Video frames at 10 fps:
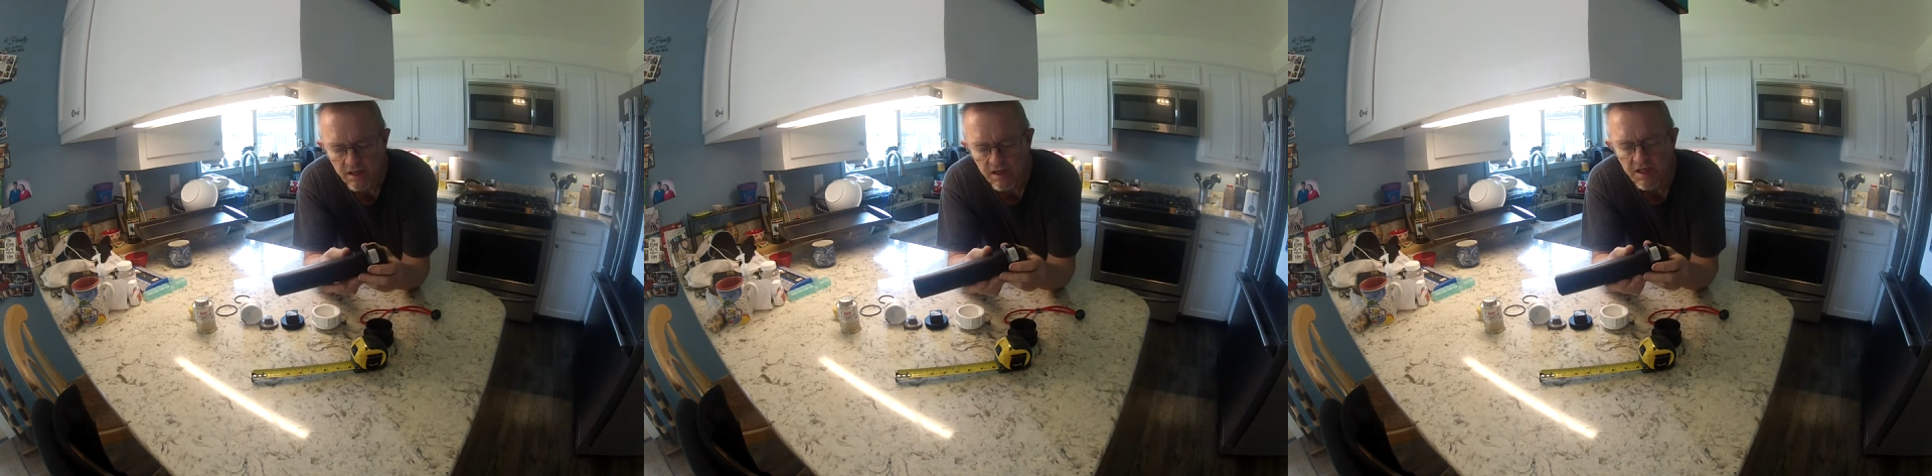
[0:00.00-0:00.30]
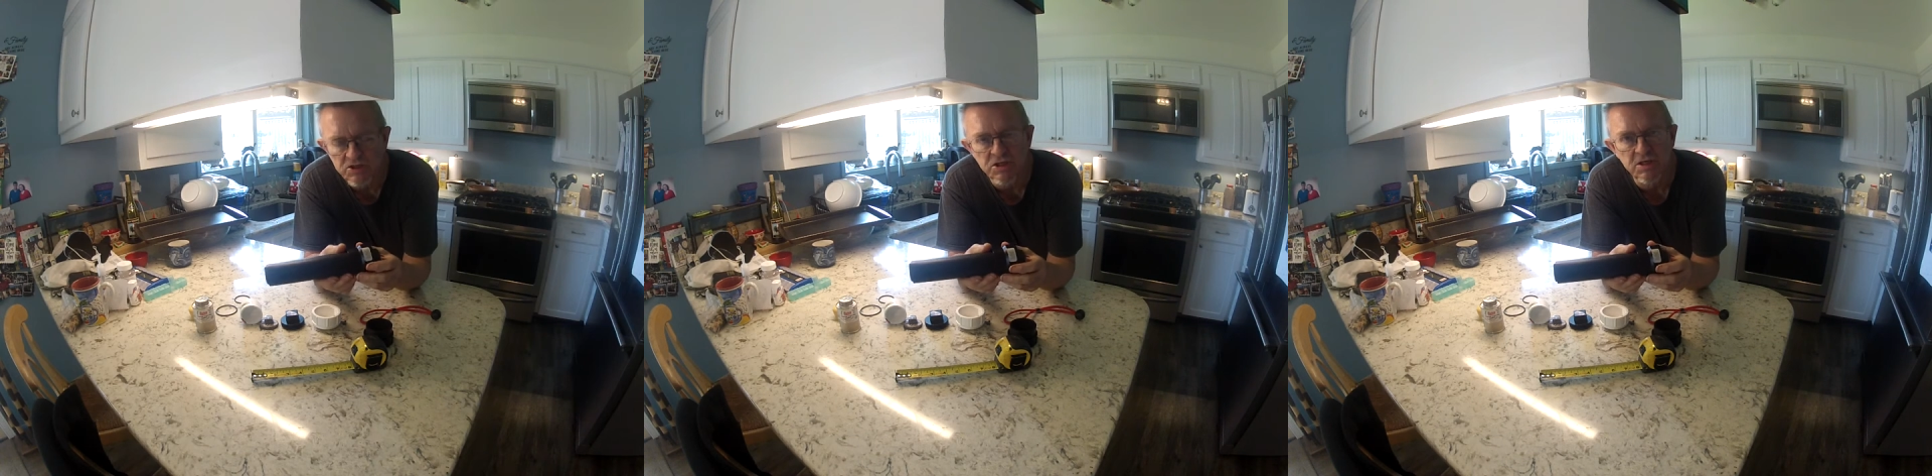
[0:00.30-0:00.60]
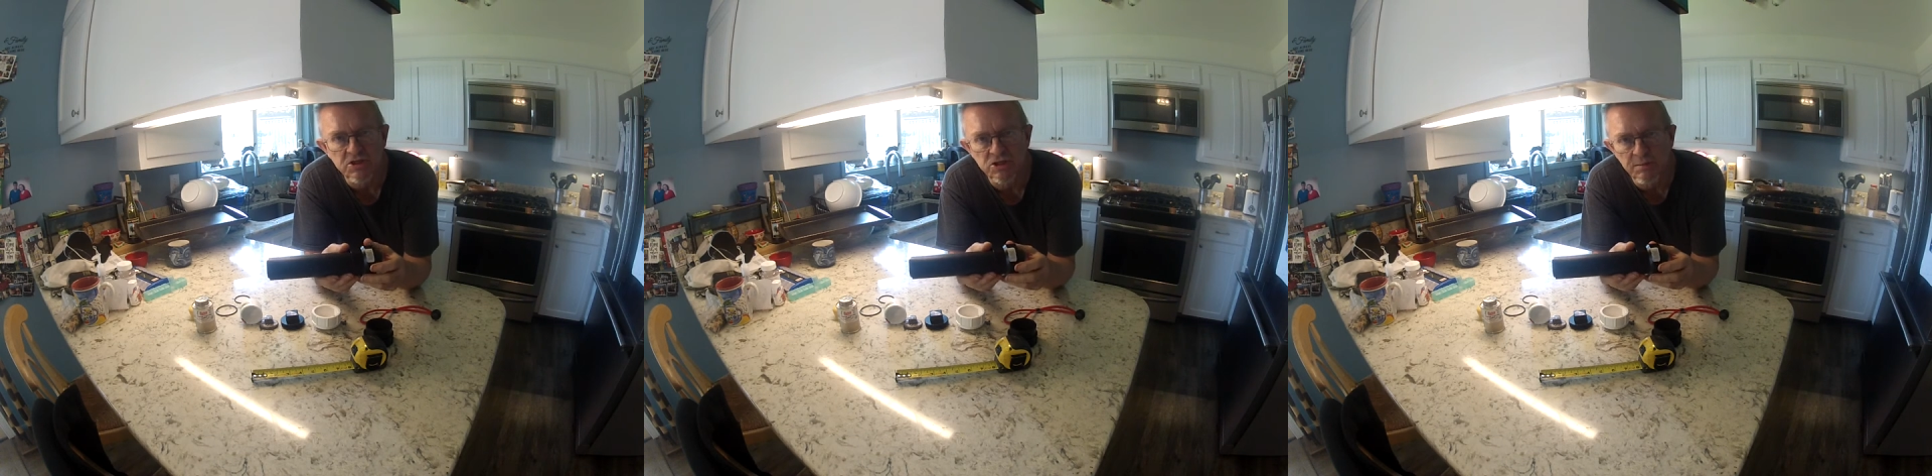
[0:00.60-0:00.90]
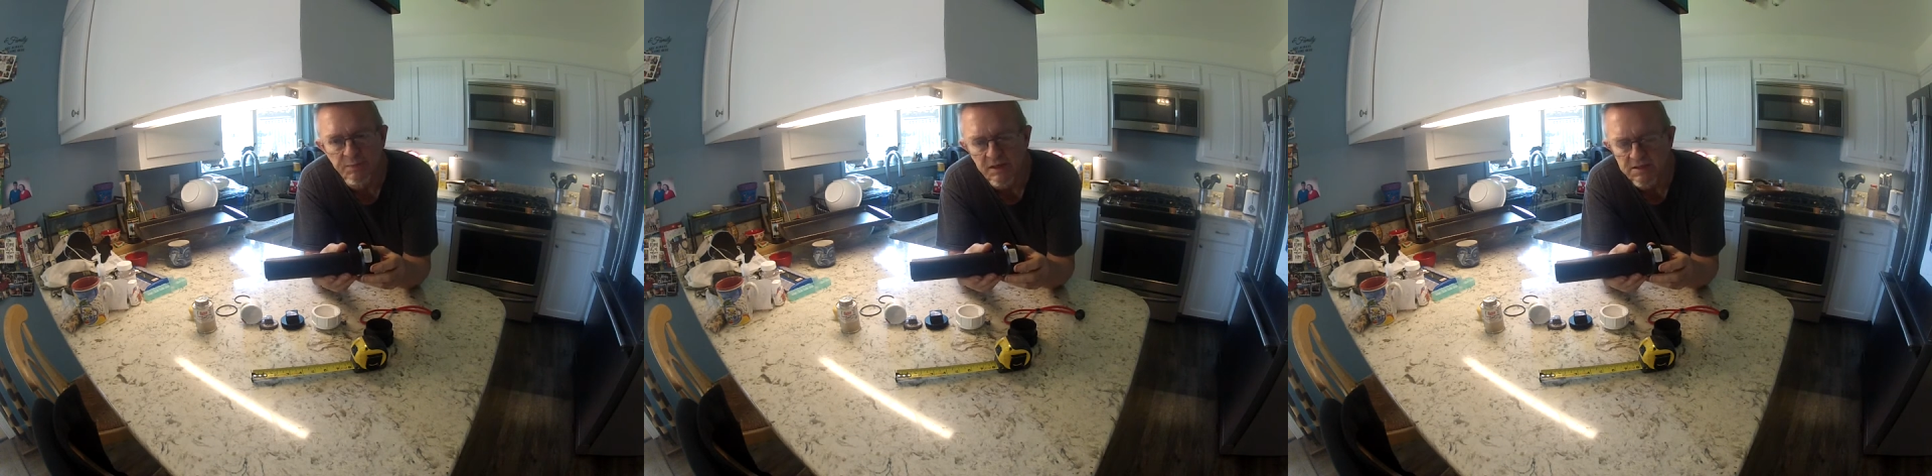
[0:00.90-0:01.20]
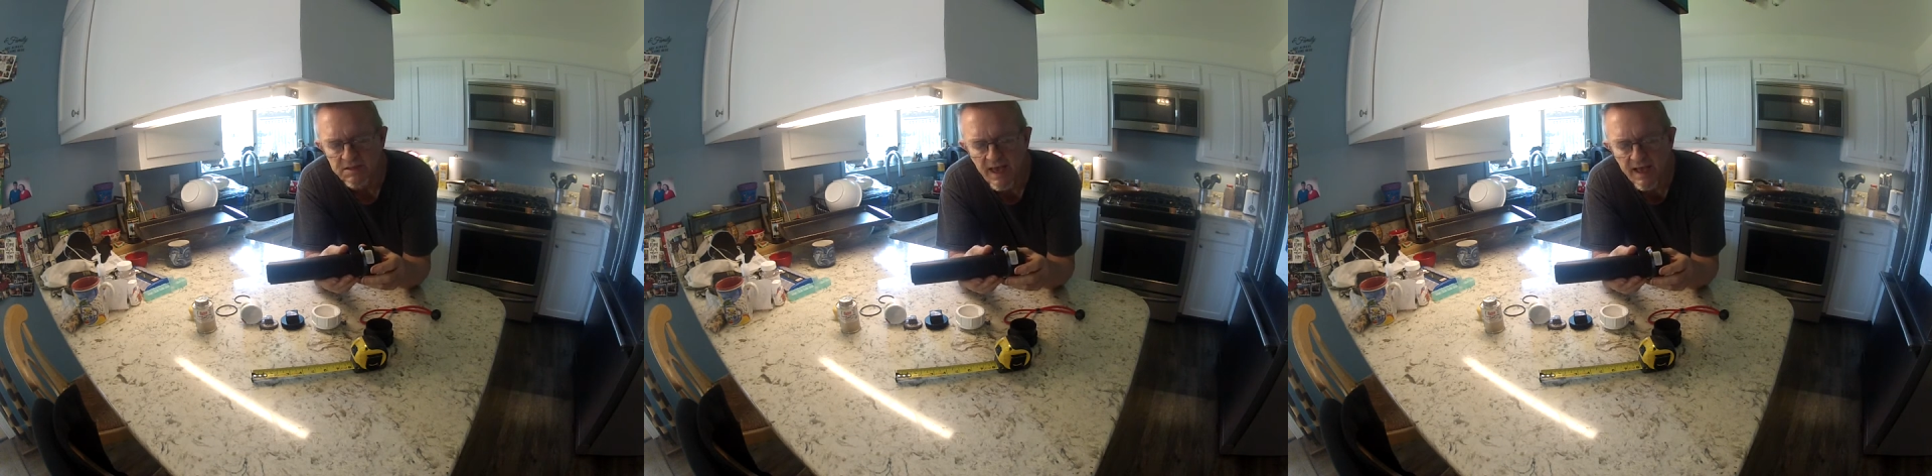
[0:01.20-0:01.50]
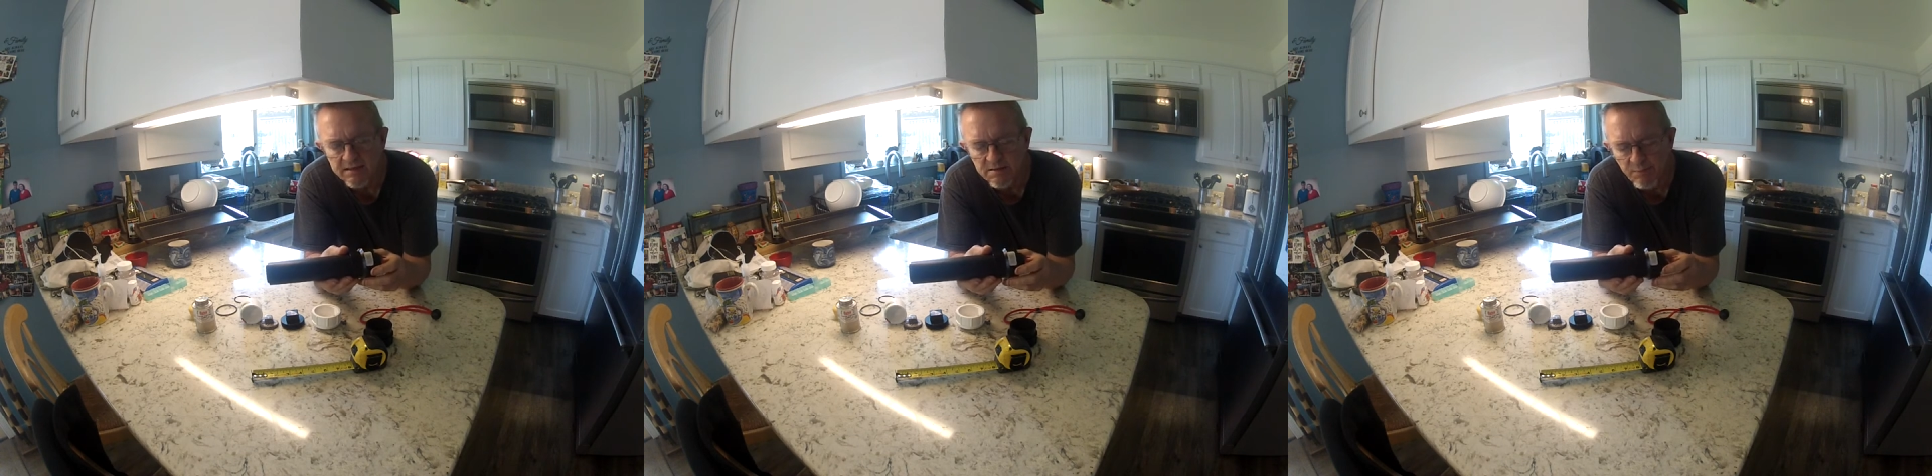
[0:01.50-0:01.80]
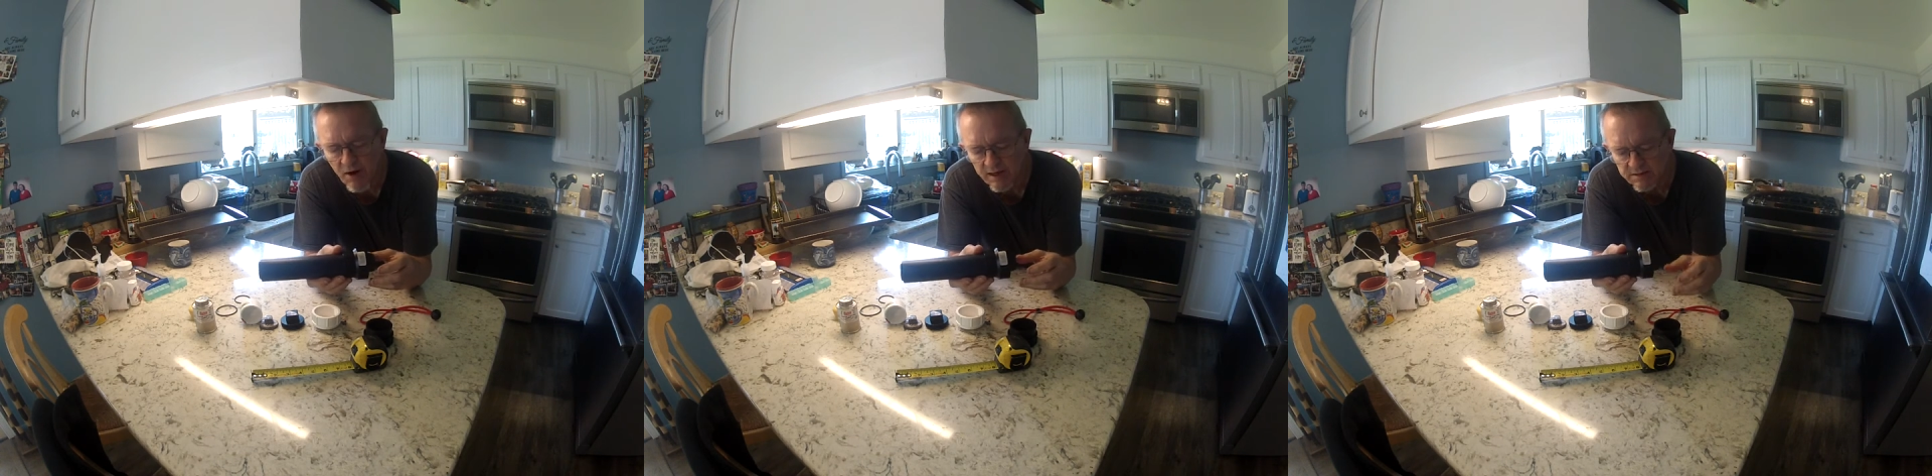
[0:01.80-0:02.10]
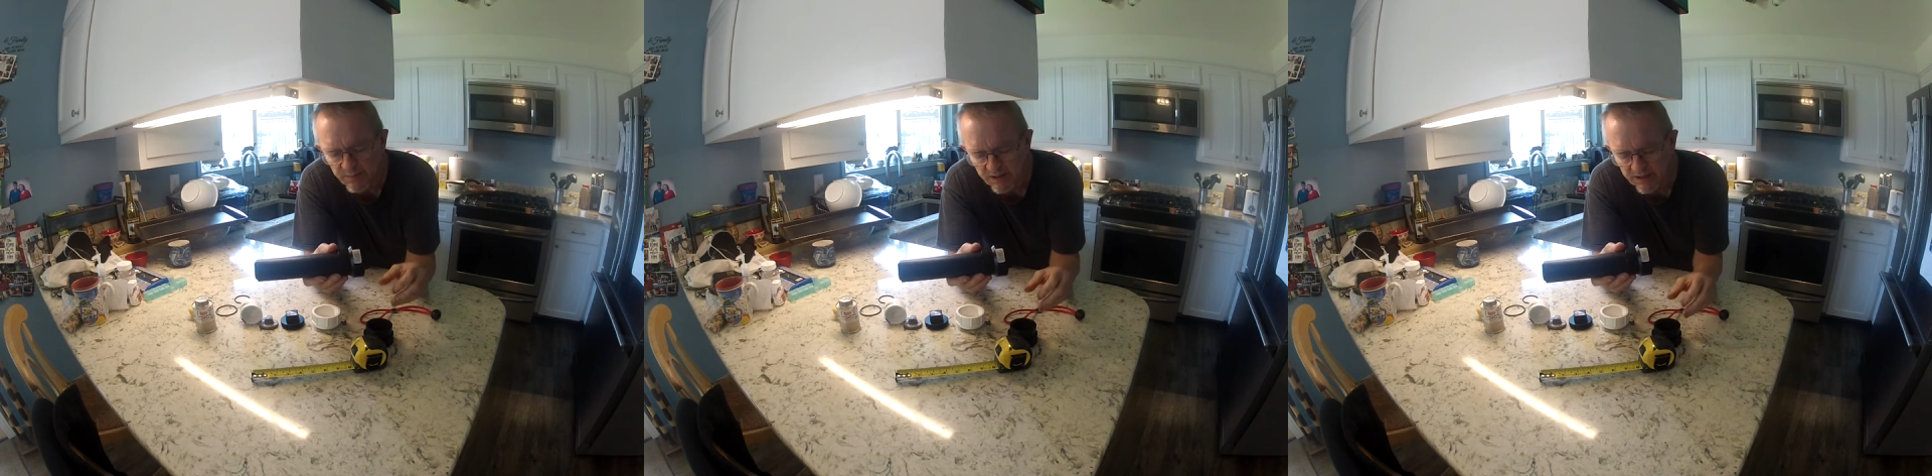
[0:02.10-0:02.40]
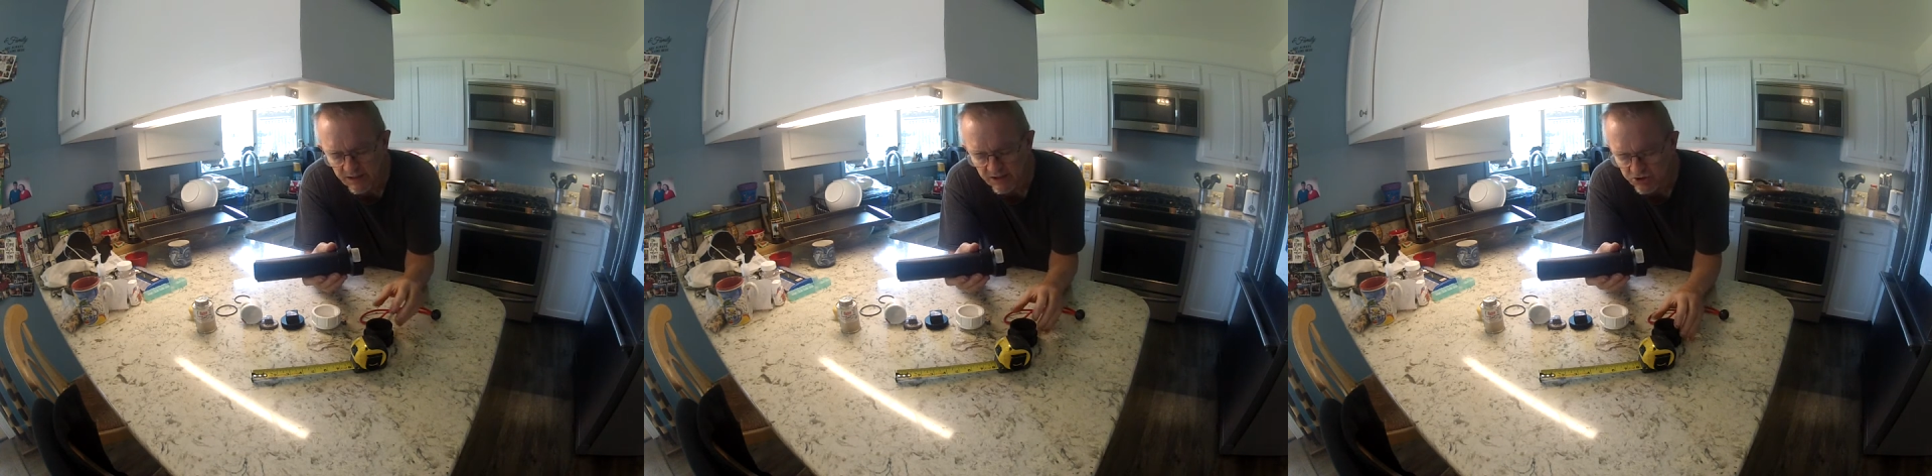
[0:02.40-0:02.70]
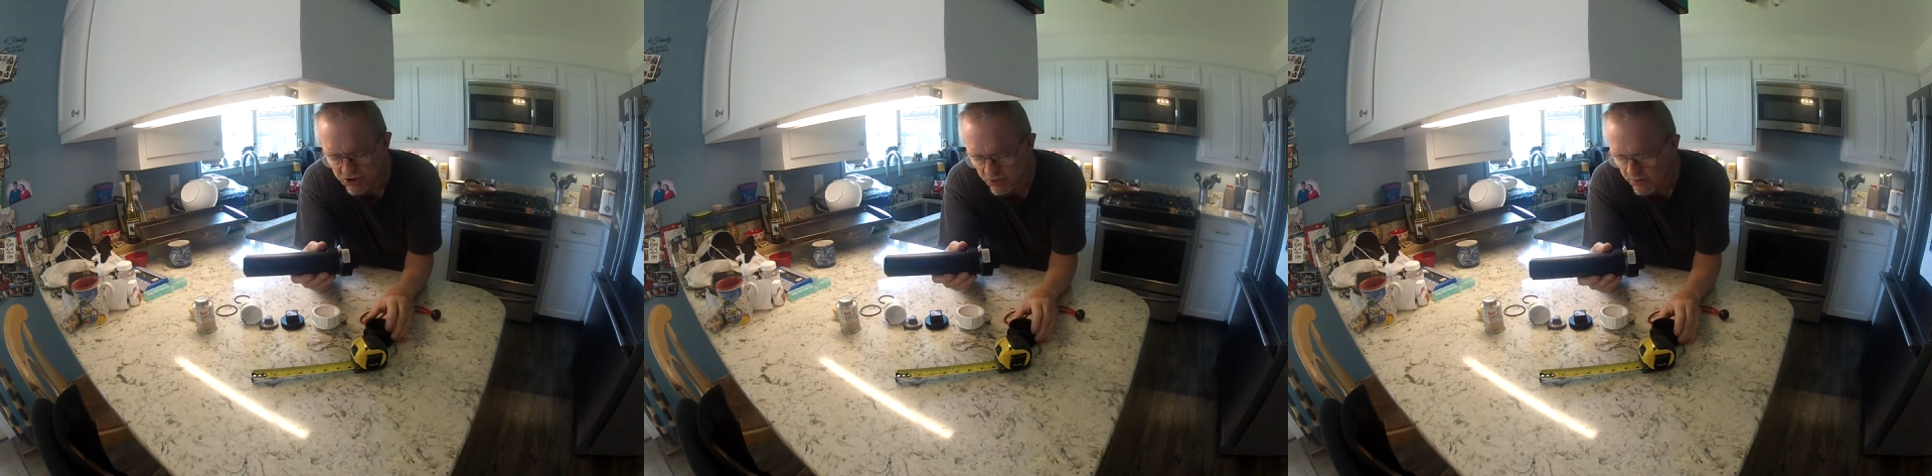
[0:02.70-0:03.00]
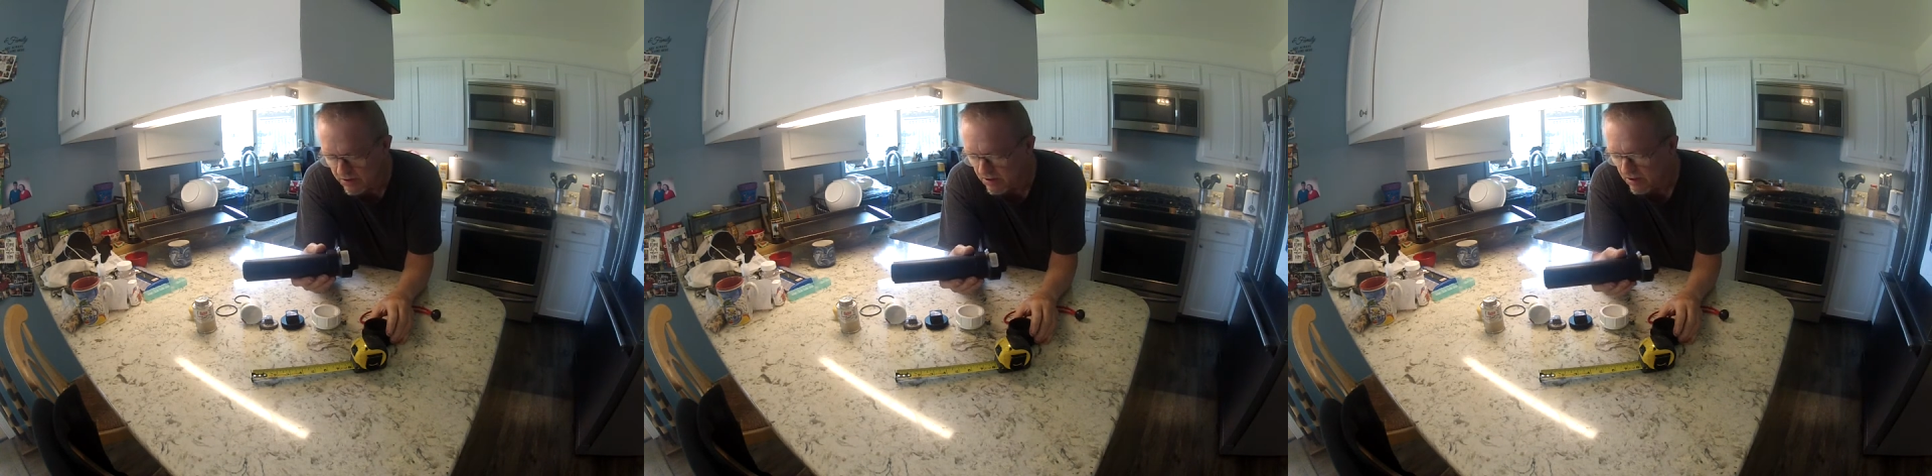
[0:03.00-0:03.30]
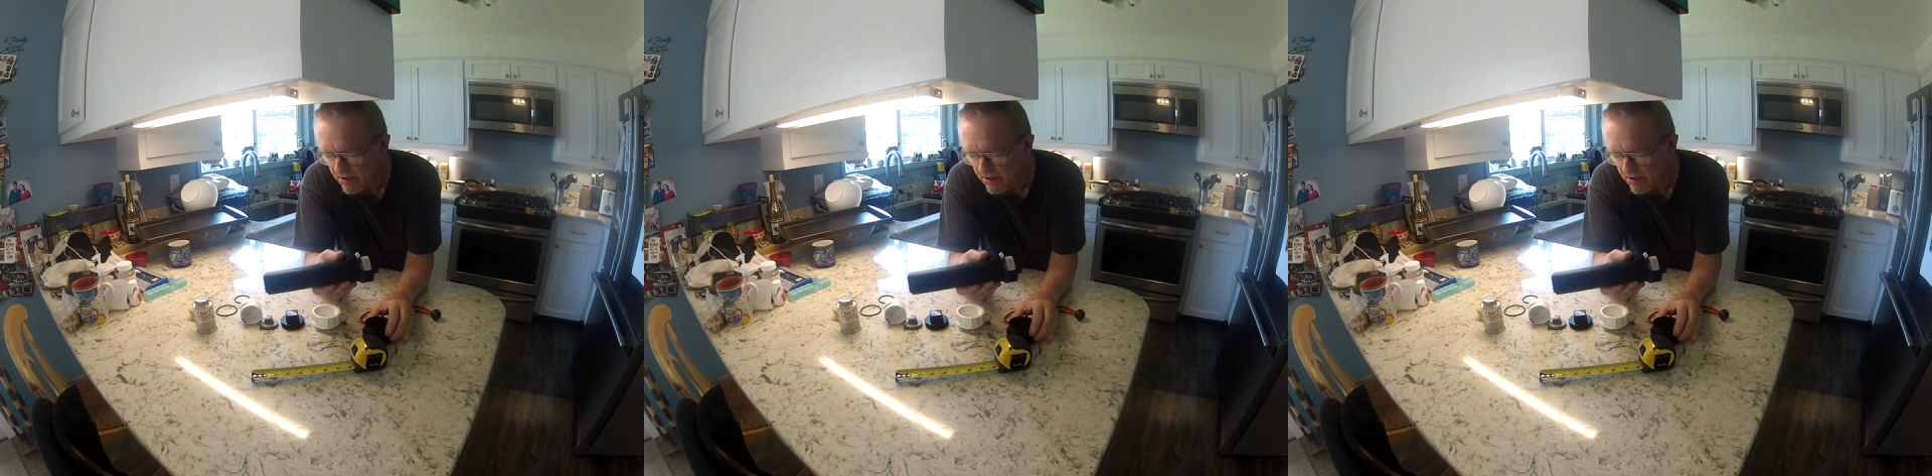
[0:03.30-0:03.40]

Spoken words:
Each additional piece adds approximately 1 inch to it.